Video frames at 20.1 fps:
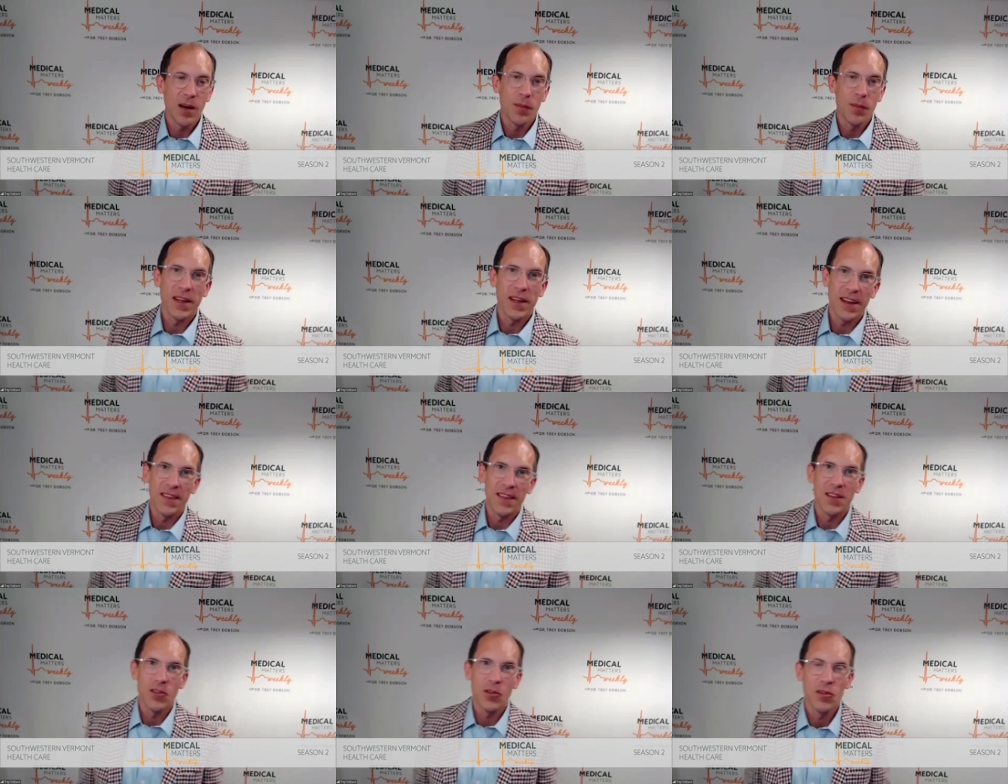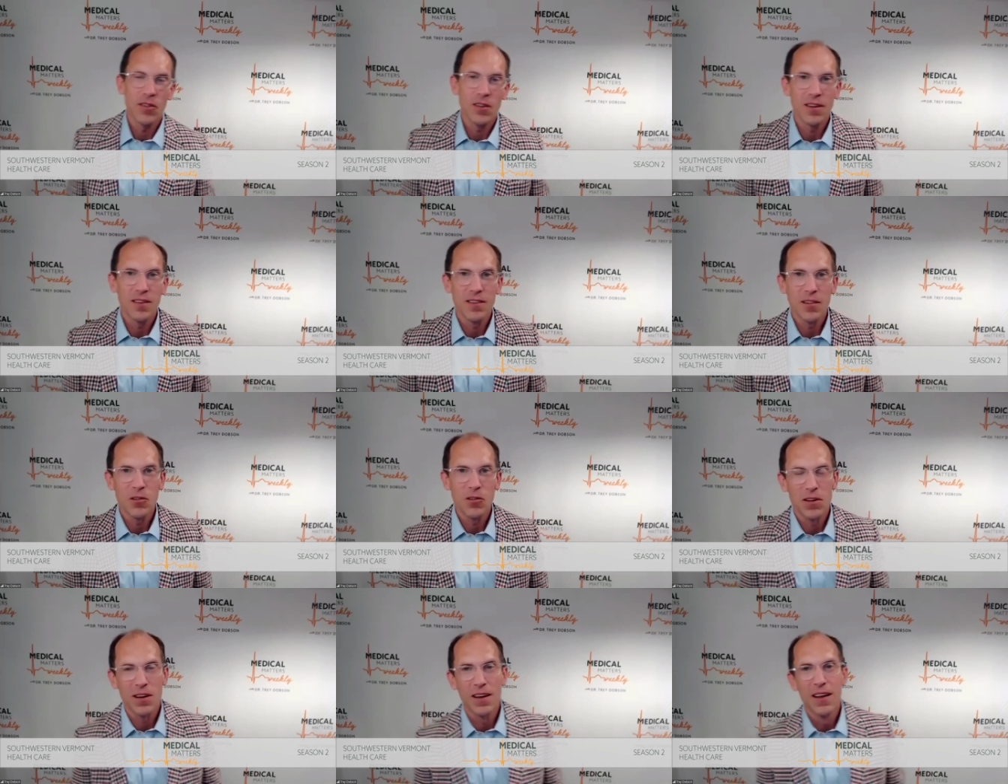than just the decision
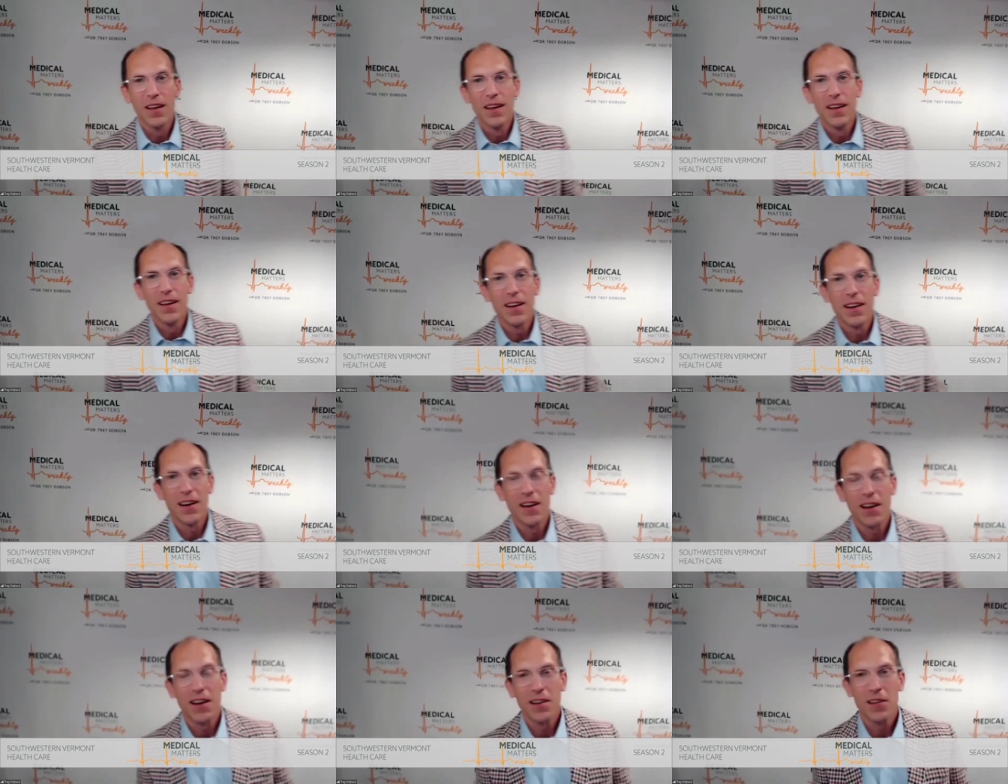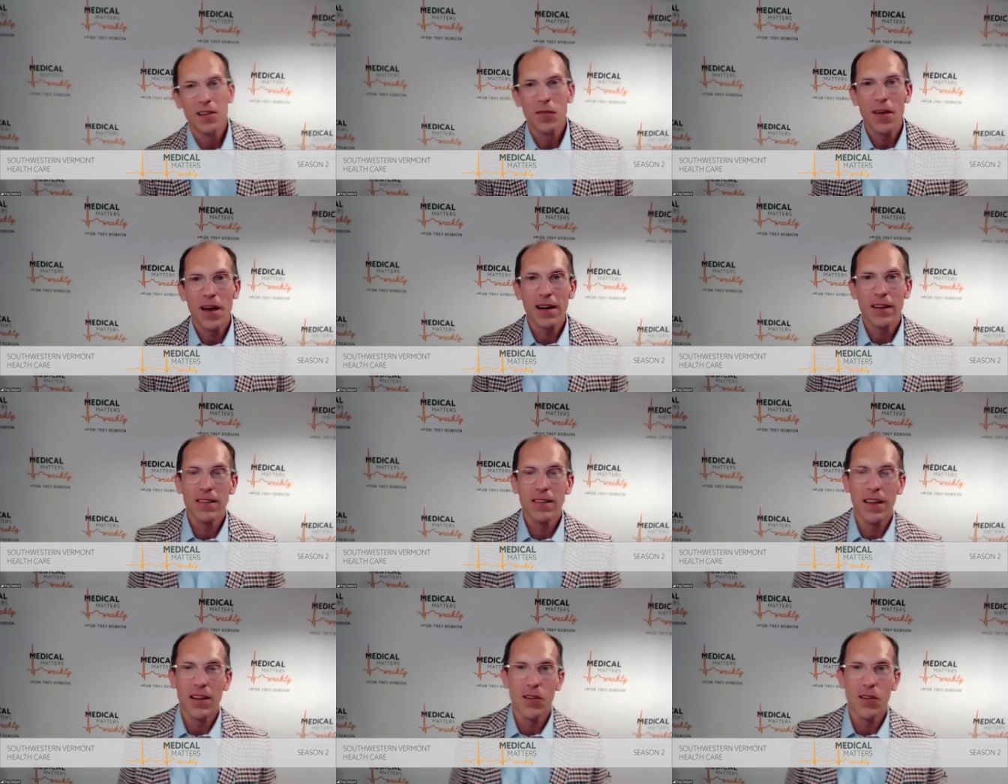uh, to
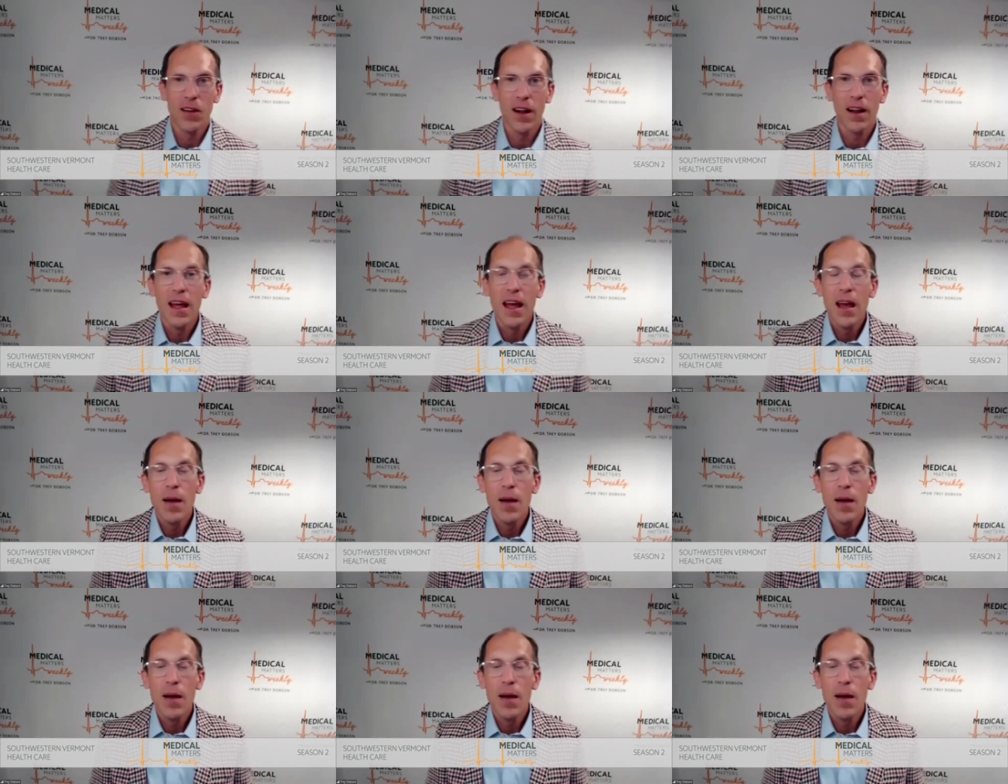vaccinate or not.